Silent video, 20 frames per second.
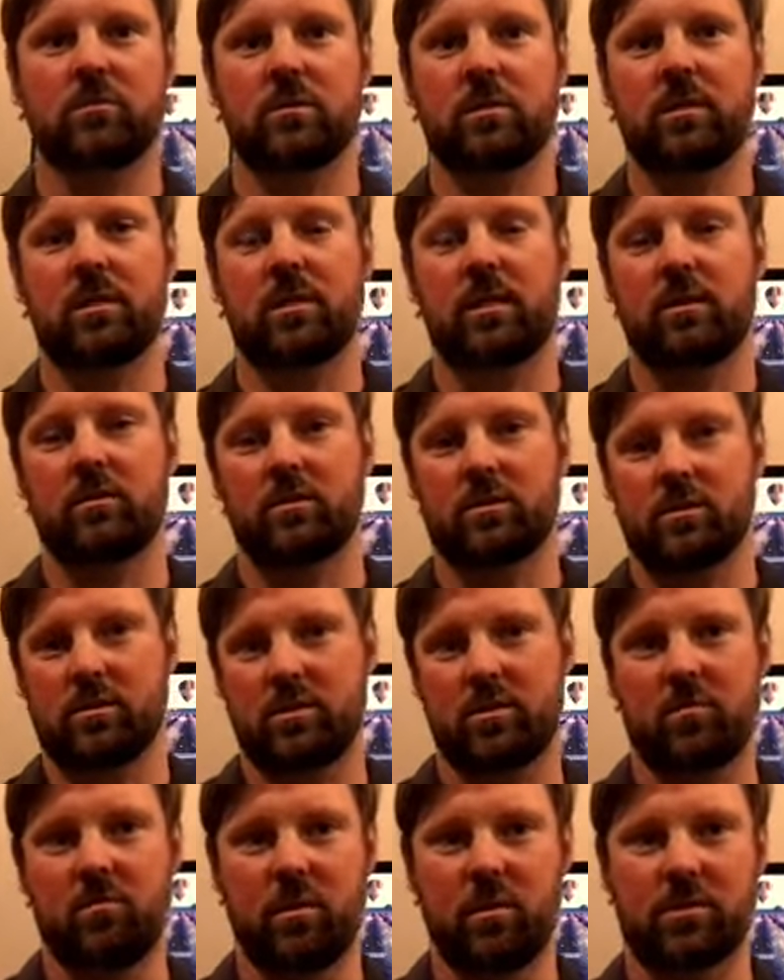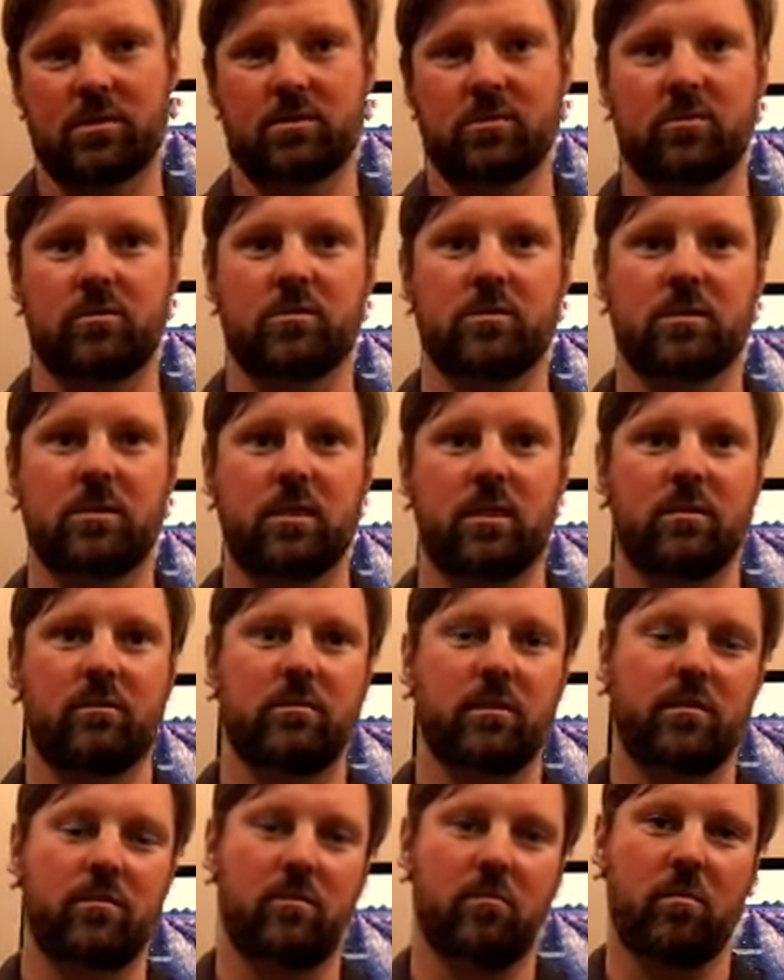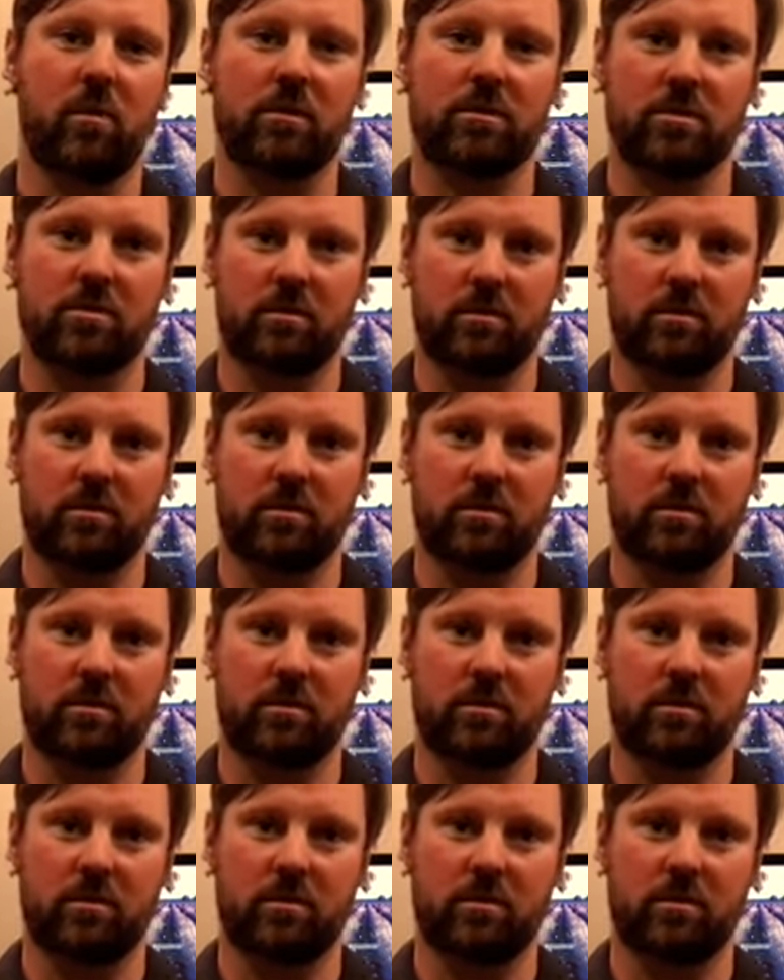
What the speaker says: and then it goes into your muscles, and then if you have a muscle